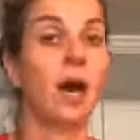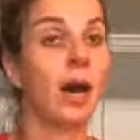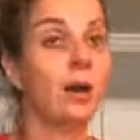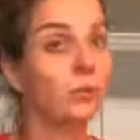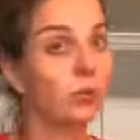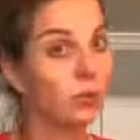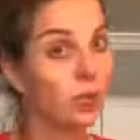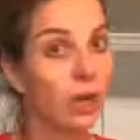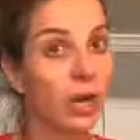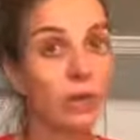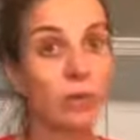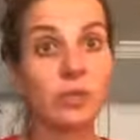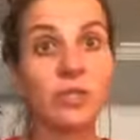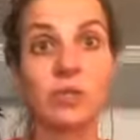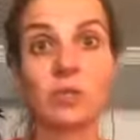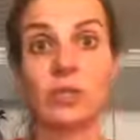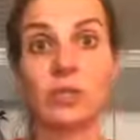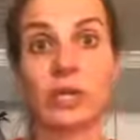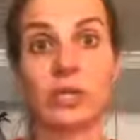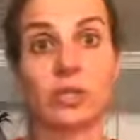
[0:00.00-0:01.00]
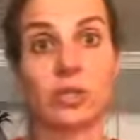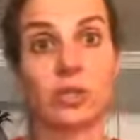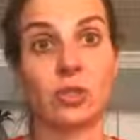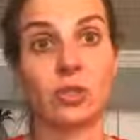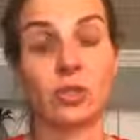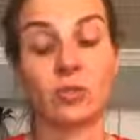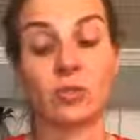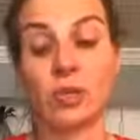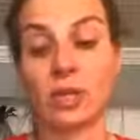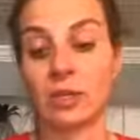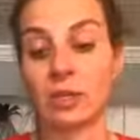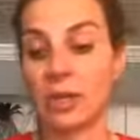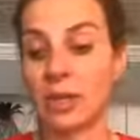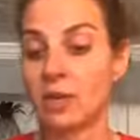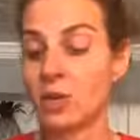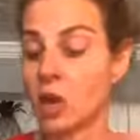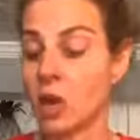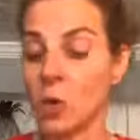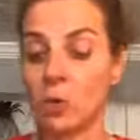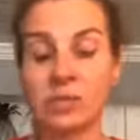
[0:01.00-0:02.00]
I would try it with uh, some reds too. That,
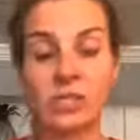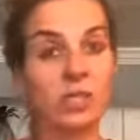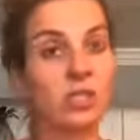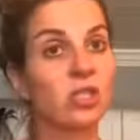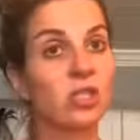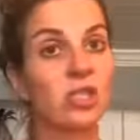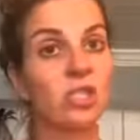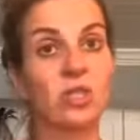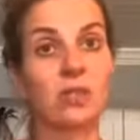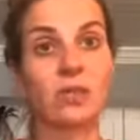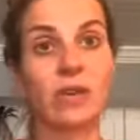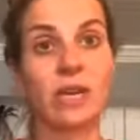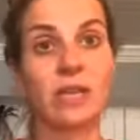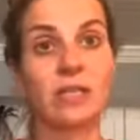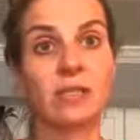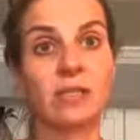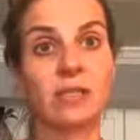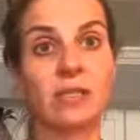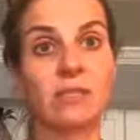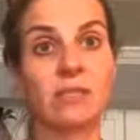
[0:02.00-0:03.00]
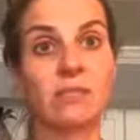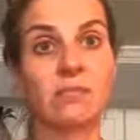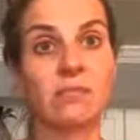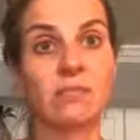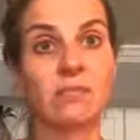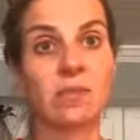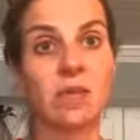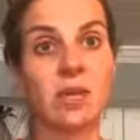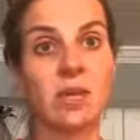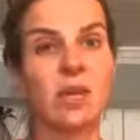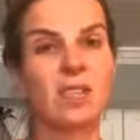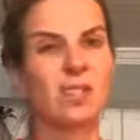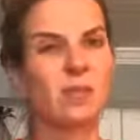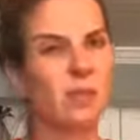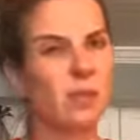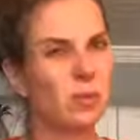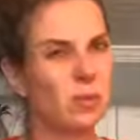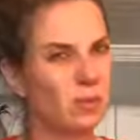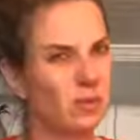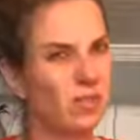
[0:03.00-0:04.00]
that no one suggested reds.
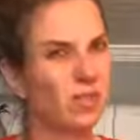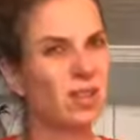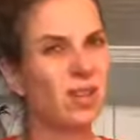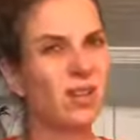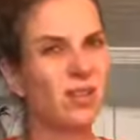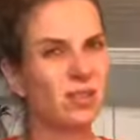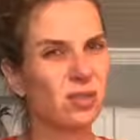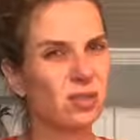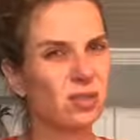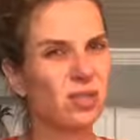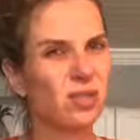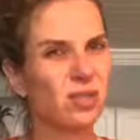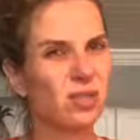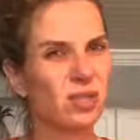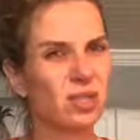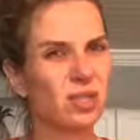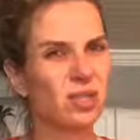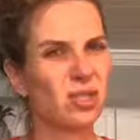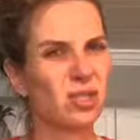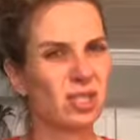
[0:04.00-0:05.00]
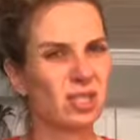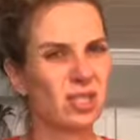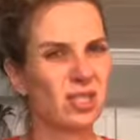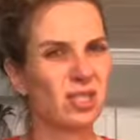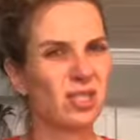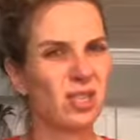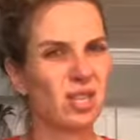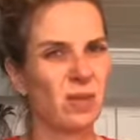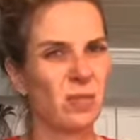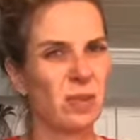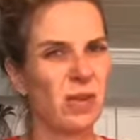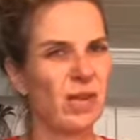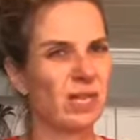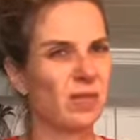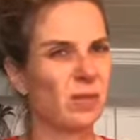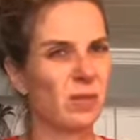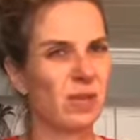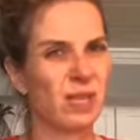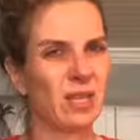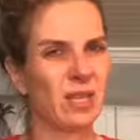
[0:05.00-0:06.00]
Some people did also suggest like
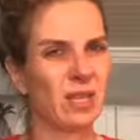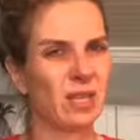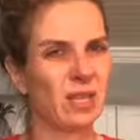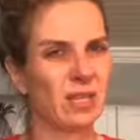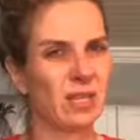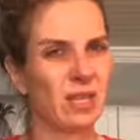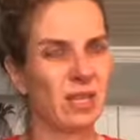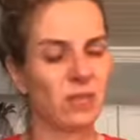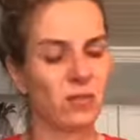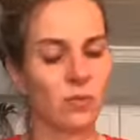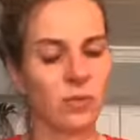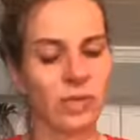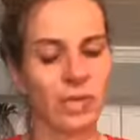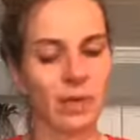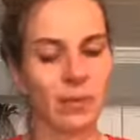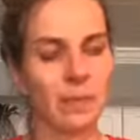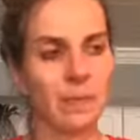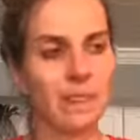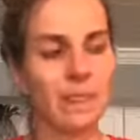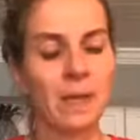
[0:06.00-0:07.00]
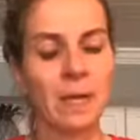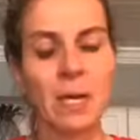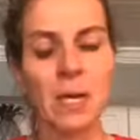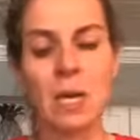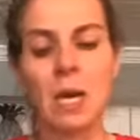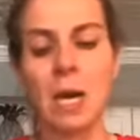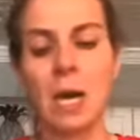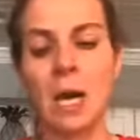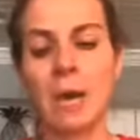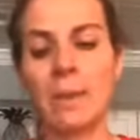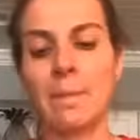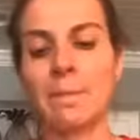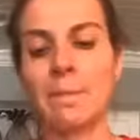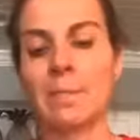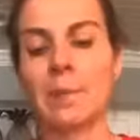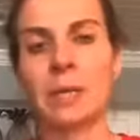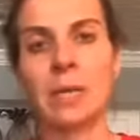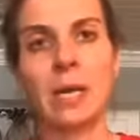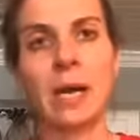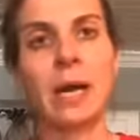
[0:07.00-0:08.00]
champagnes, but I think that's kind of wiggy. Um,
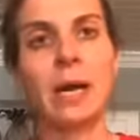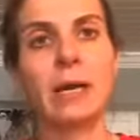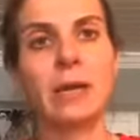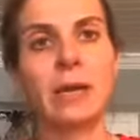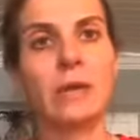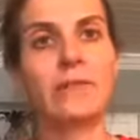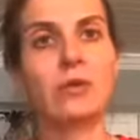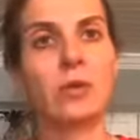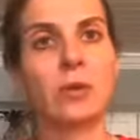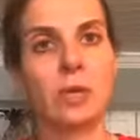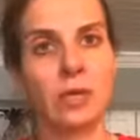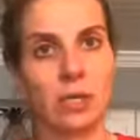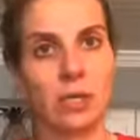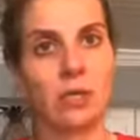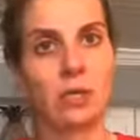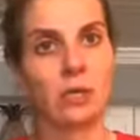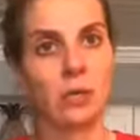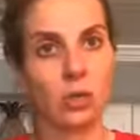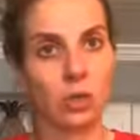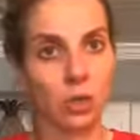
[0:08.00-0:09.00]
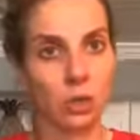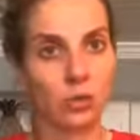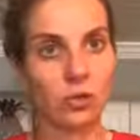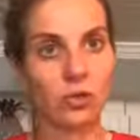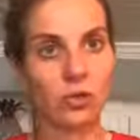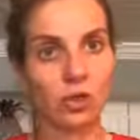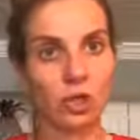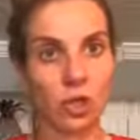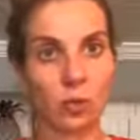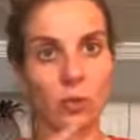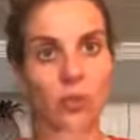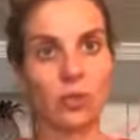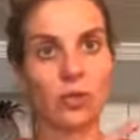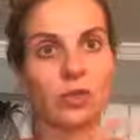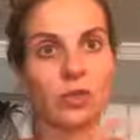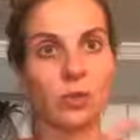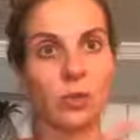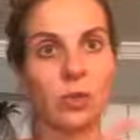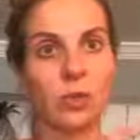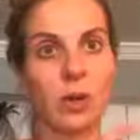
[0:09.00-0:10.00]
but I, if you it, start with
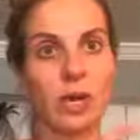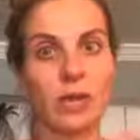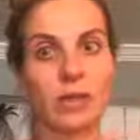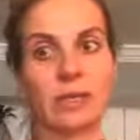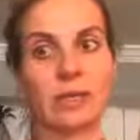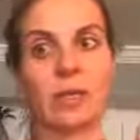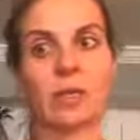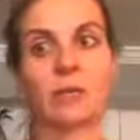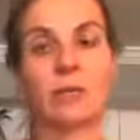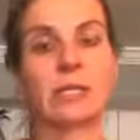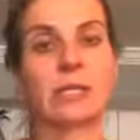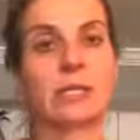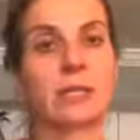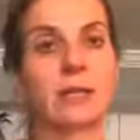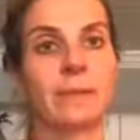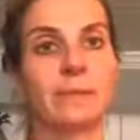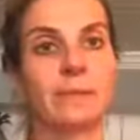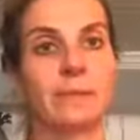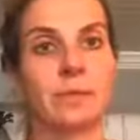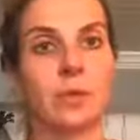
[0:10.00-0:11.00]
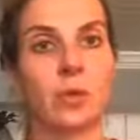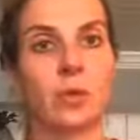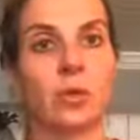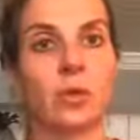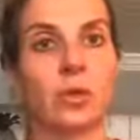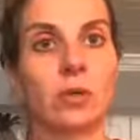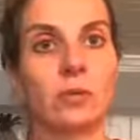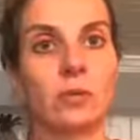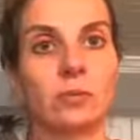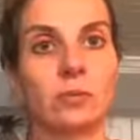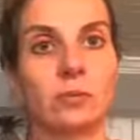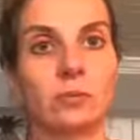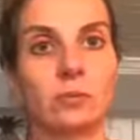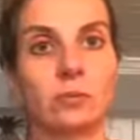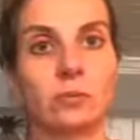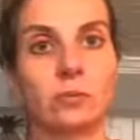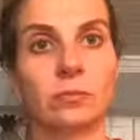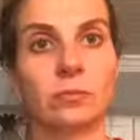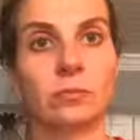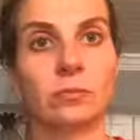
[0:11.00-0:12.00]
a sweet white, like a Riesling or a
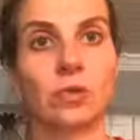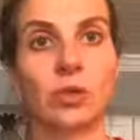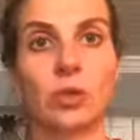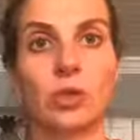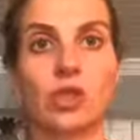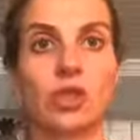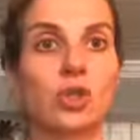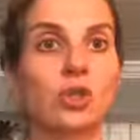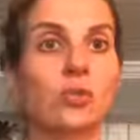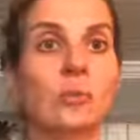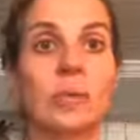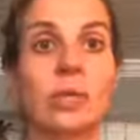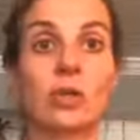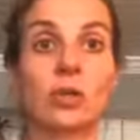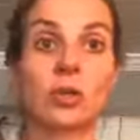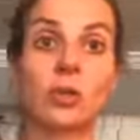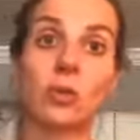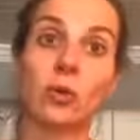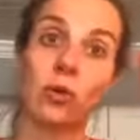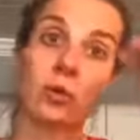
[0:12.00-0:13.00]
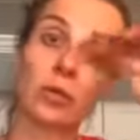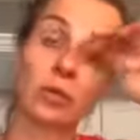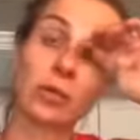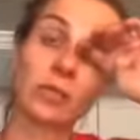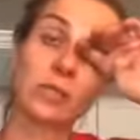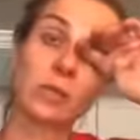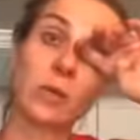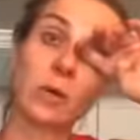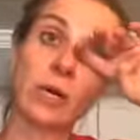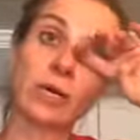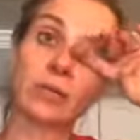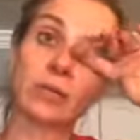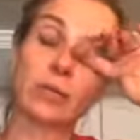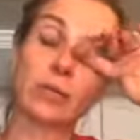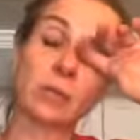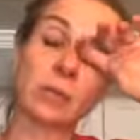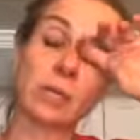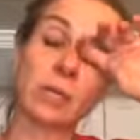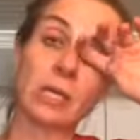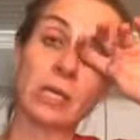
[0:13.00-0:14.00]
Gewürztraminer or a nice wine or
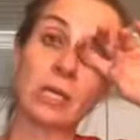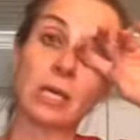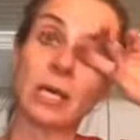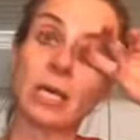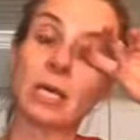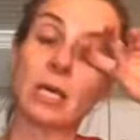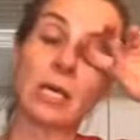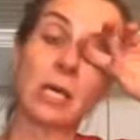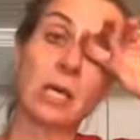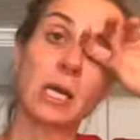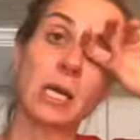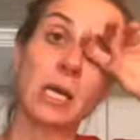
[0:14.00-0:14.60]
something like that.